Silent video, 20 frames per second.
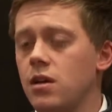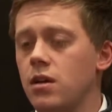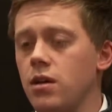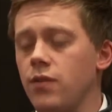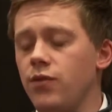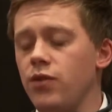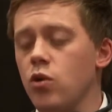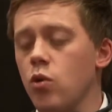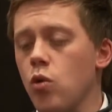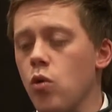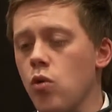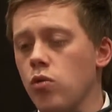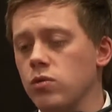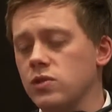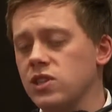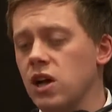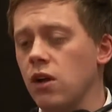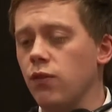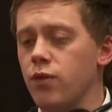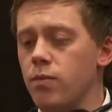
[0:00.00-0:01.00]
If you're
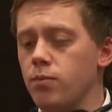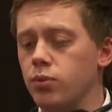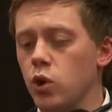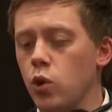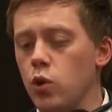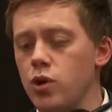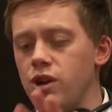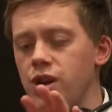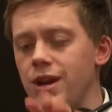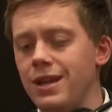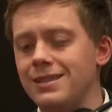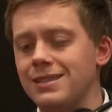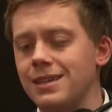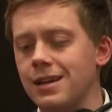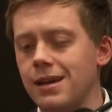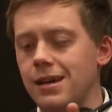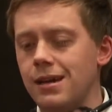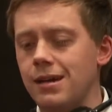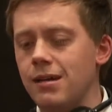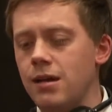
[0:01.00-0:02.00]
self-employed, you need
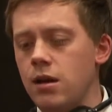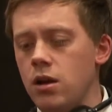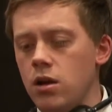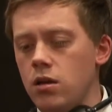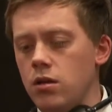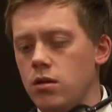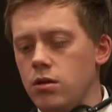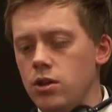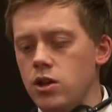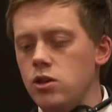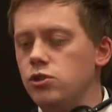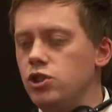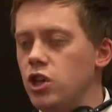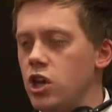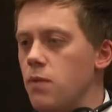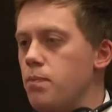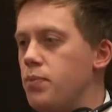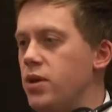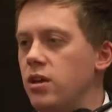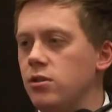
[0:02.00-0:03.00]
to use your
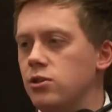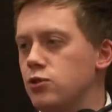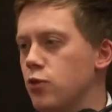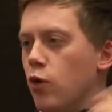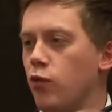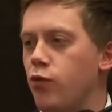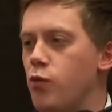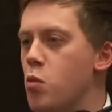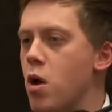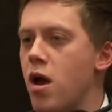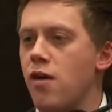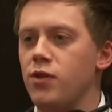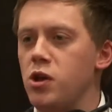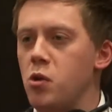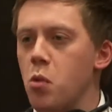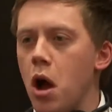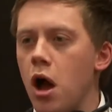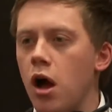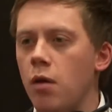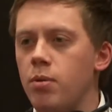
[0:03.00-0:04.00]
computer often wherever
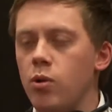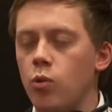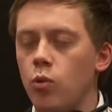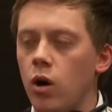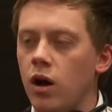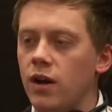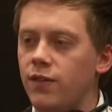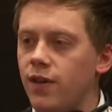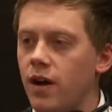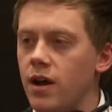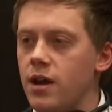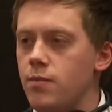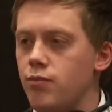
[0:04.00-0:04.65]
you are. But Wi-Fi in